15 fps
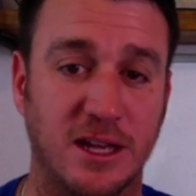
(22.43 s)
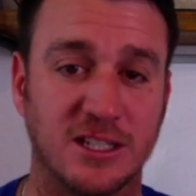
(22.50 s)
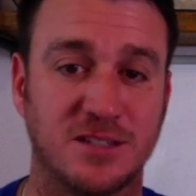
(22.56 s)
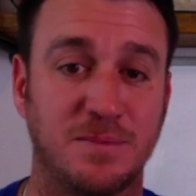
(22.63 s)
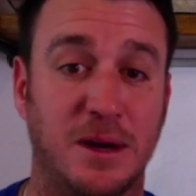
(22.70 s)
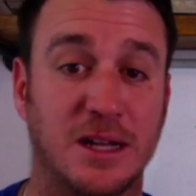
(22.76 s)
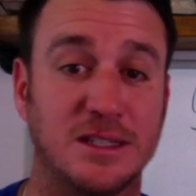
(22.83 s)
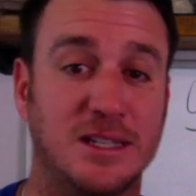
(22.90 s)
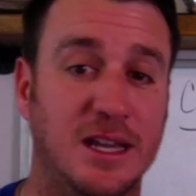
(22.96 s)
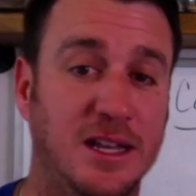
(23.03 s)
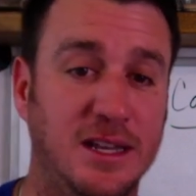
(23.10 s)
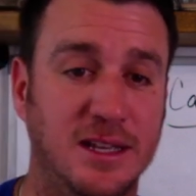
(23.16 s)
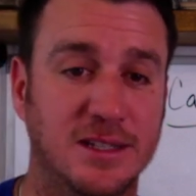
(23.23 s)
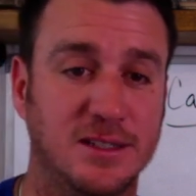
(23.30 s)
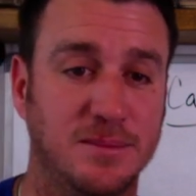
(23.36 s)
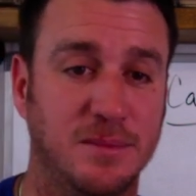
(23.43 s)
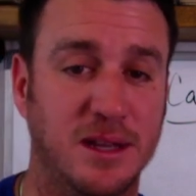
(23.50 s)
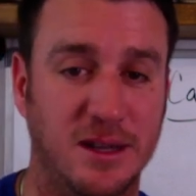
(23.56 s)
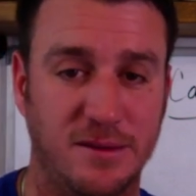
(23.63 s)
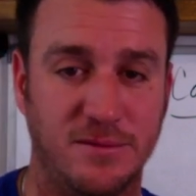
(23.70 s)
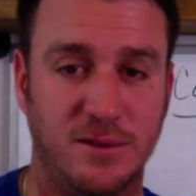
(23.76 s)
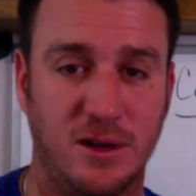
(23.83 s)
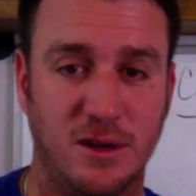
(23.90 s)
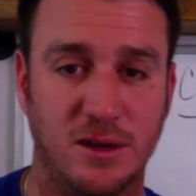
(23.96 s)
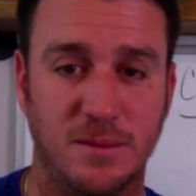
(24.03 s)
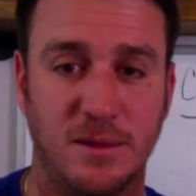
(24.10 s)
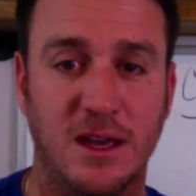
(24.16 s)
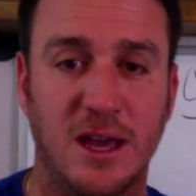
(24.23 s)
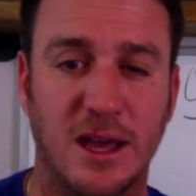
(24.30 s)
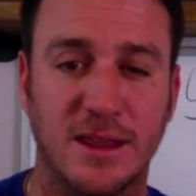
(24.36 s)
and spontaneous minute volume,